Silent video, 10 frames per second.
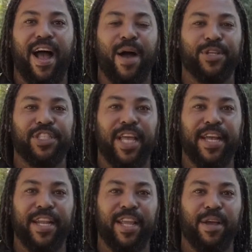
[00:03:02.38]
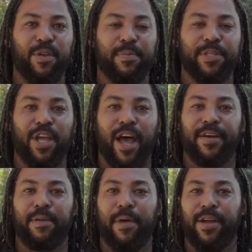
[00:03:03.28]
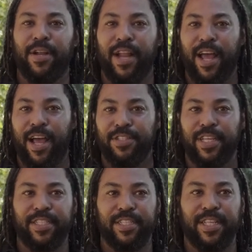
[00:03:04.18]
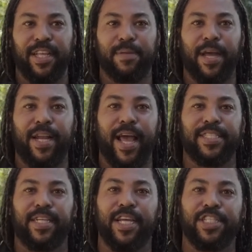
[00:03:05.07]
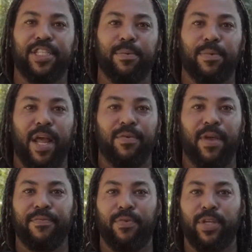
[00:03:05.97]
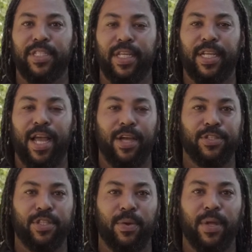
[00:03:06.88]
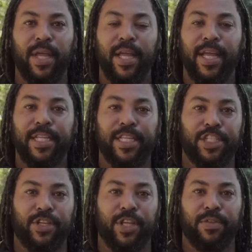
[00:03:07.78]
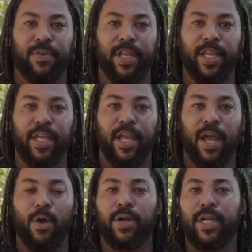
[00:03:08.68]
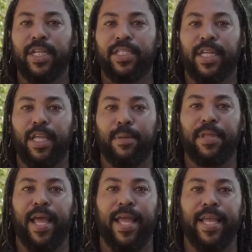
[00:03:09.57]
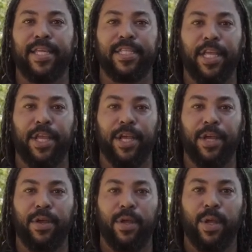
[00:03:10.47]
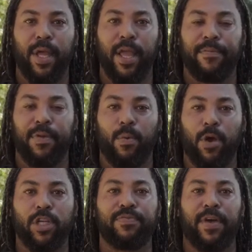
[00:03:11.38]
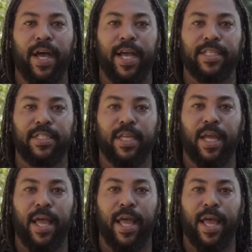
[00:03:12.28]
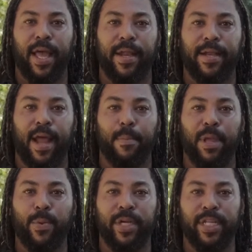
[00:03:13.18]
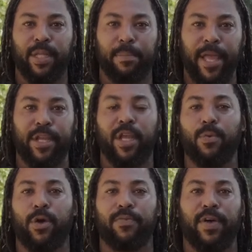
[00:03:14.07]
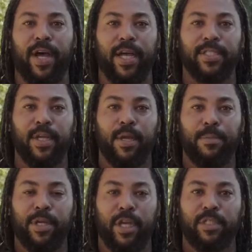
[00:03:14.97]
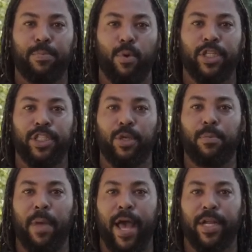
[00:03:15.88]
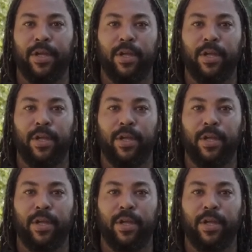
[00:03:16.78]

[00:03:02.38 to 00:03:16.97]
Howard Stadium, we've been talking about it now since my last election when I ran for city council in District 3. Oakland needs to keep the A's here if it works for us. And I mean, we need to make it work for us because sports do matter.